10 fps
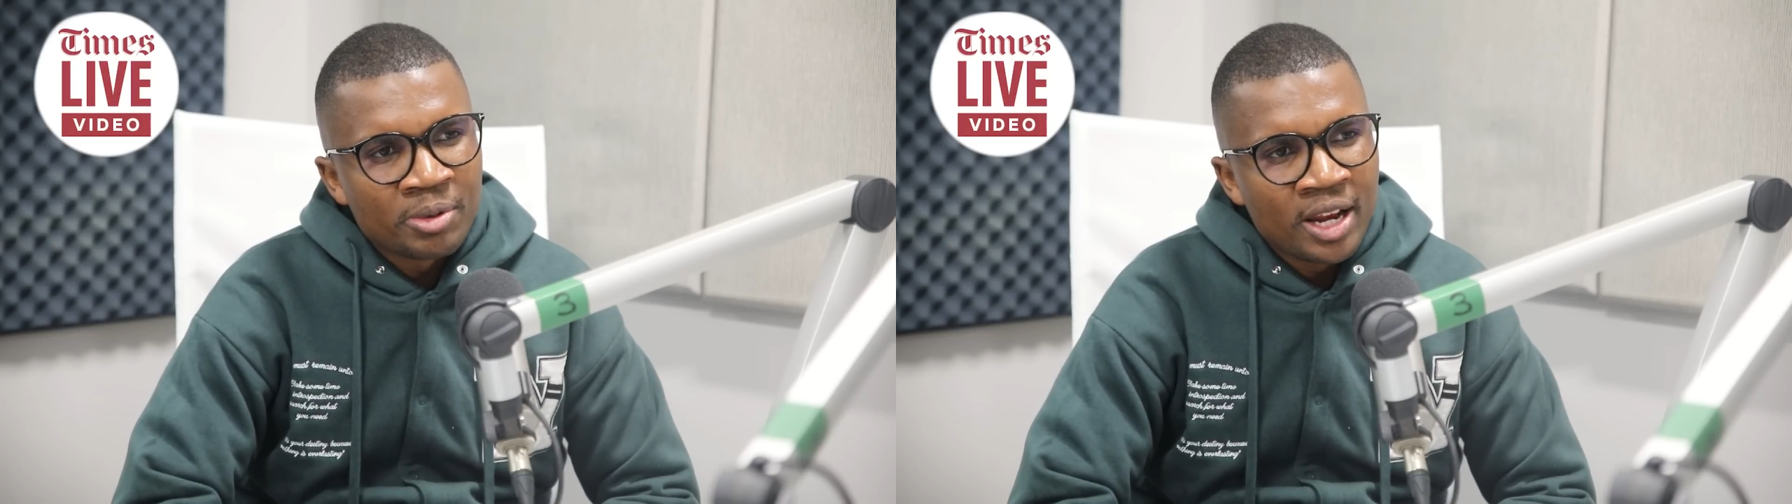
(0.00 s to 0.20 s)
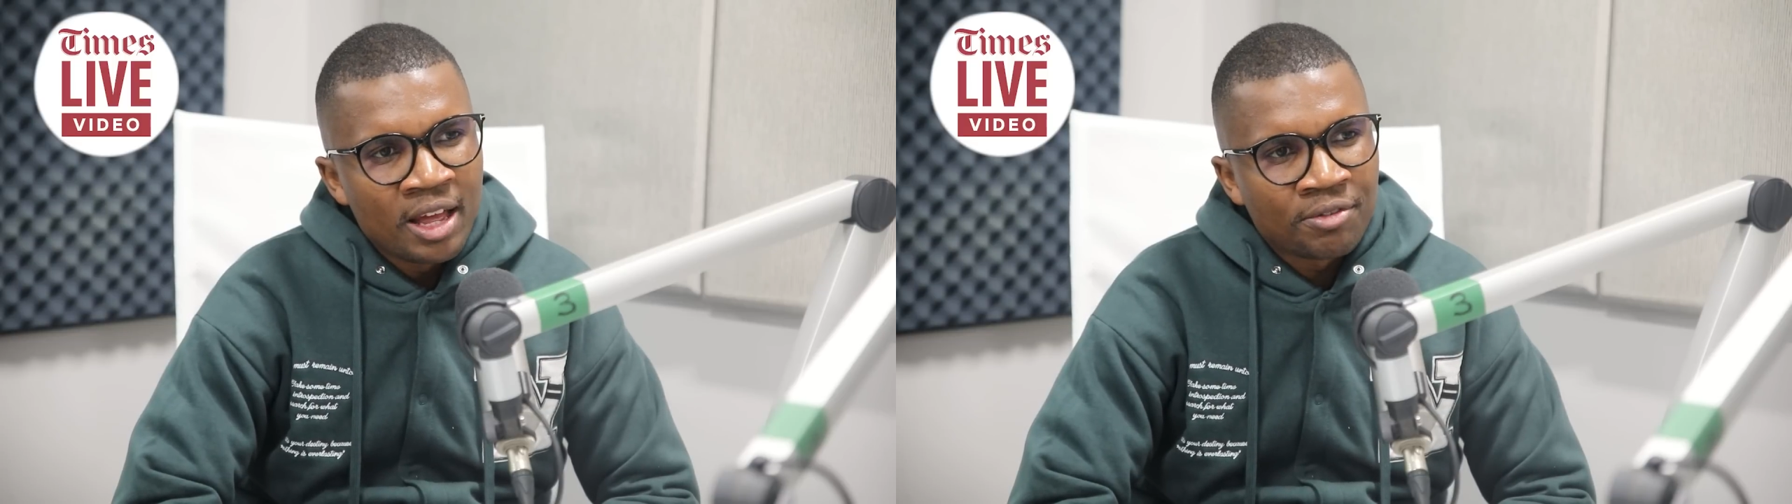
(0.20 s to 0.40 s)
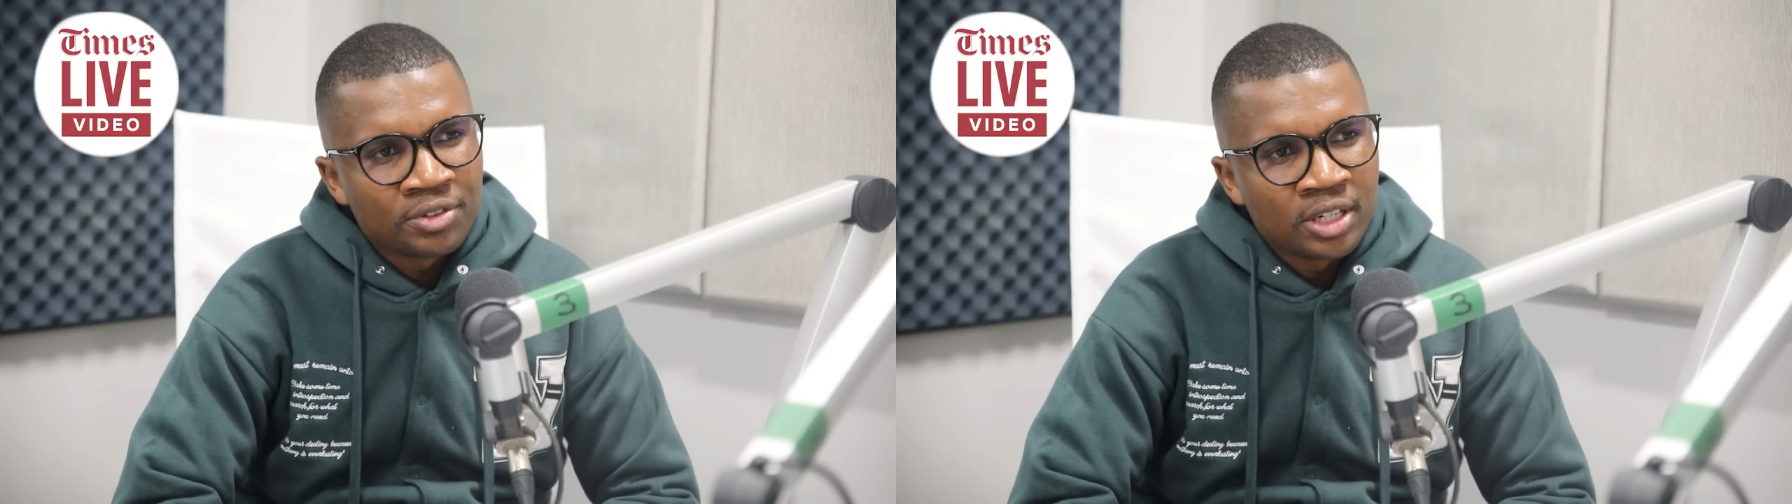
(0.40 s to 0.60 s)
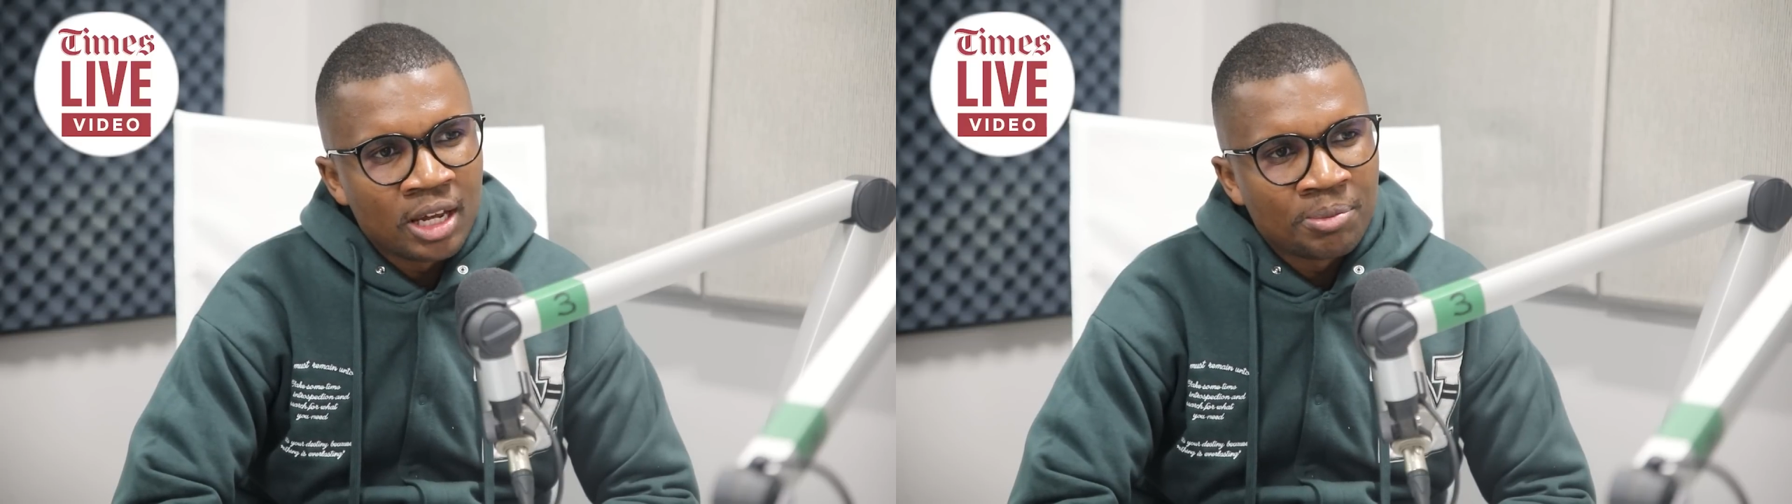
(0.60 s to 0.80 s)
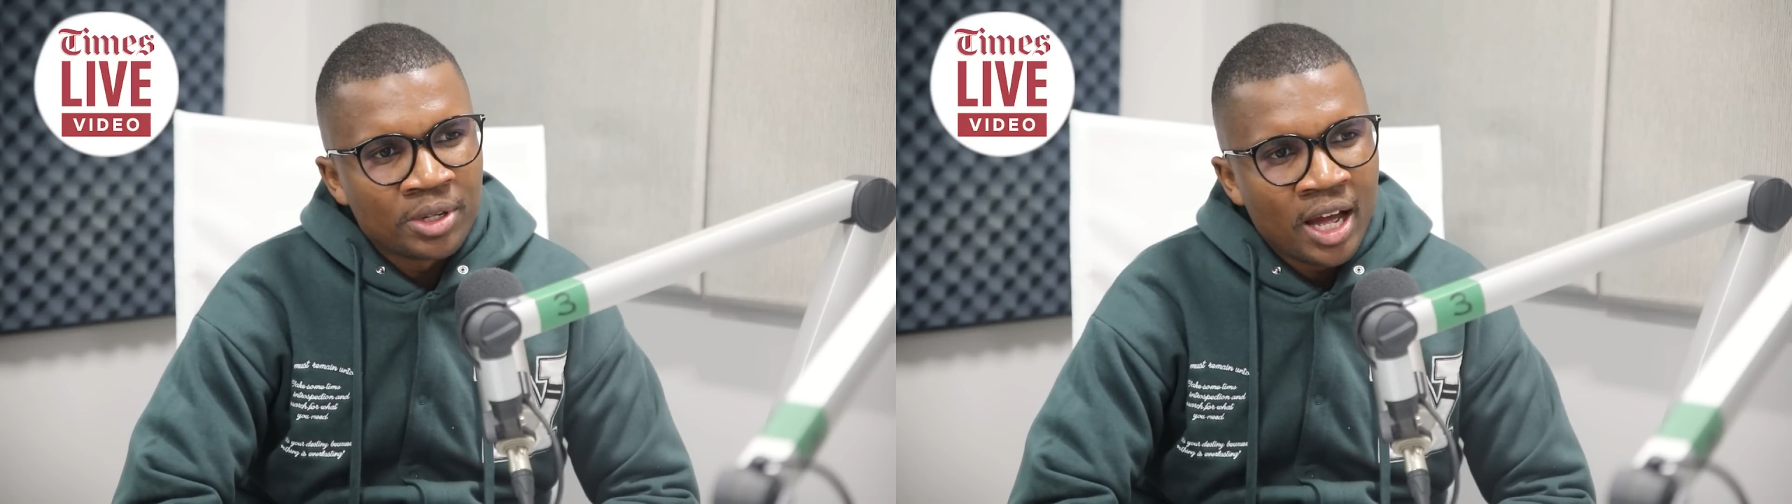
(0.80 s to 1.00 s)
be left
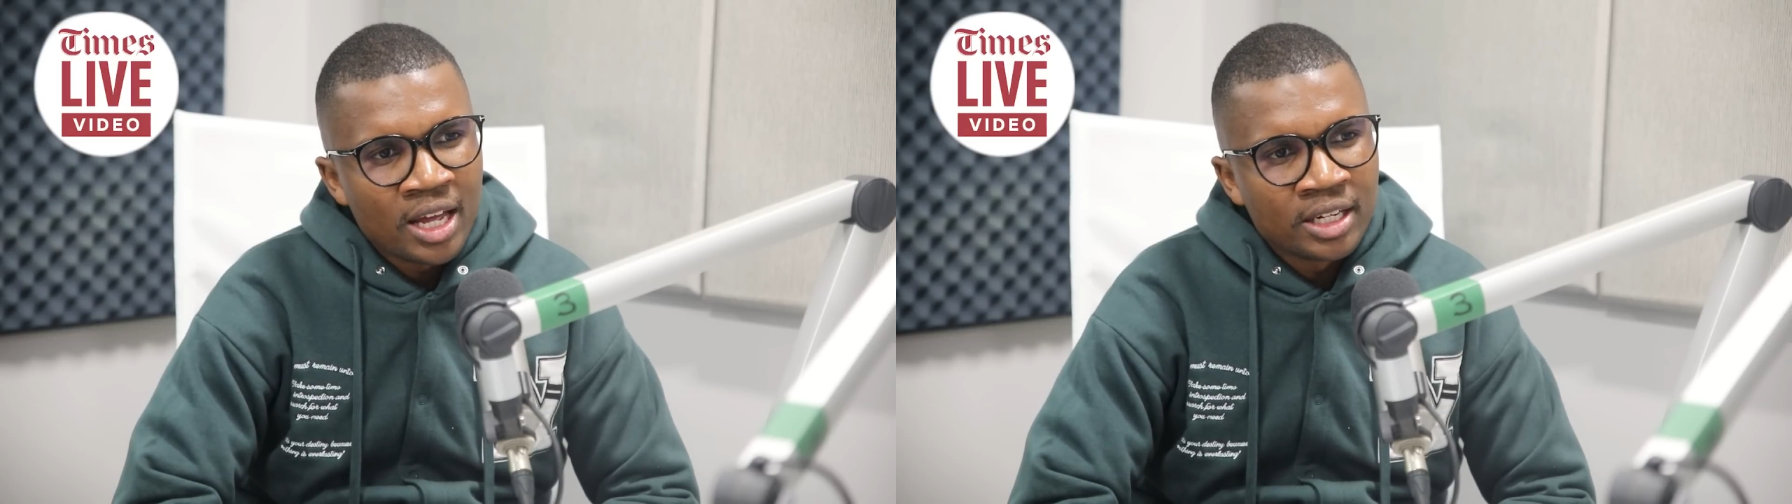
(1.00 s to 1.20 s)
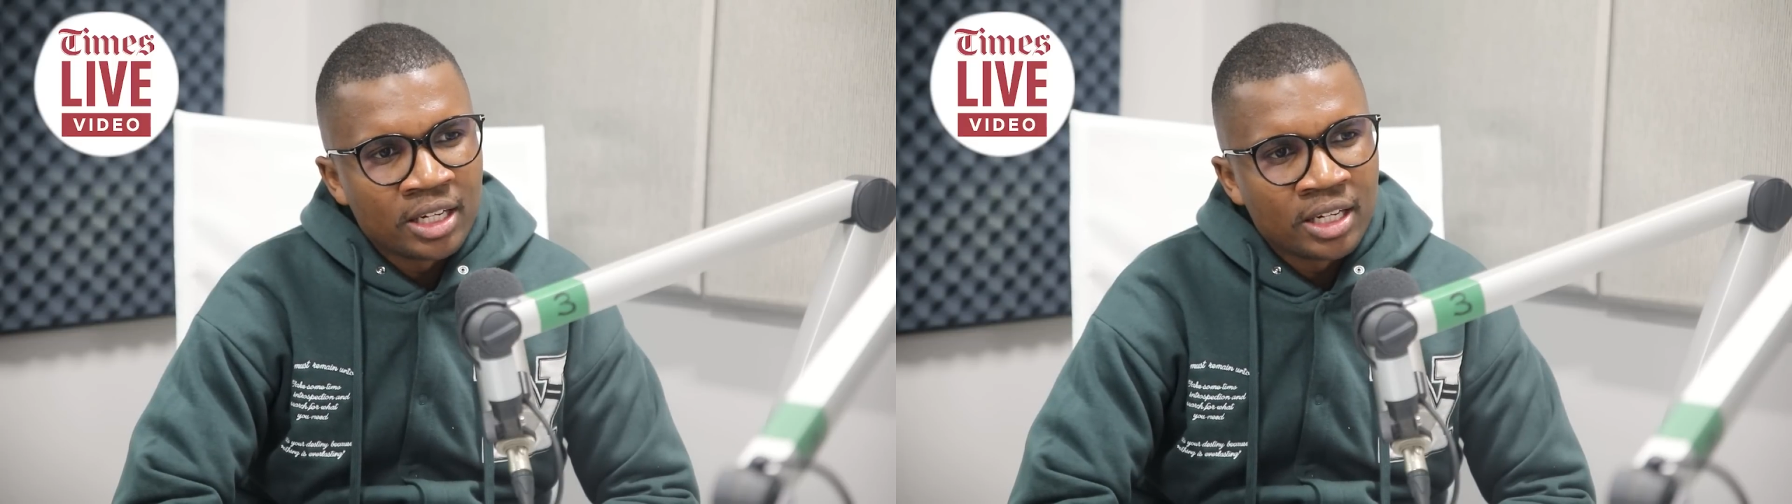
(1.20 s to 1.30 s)
behind,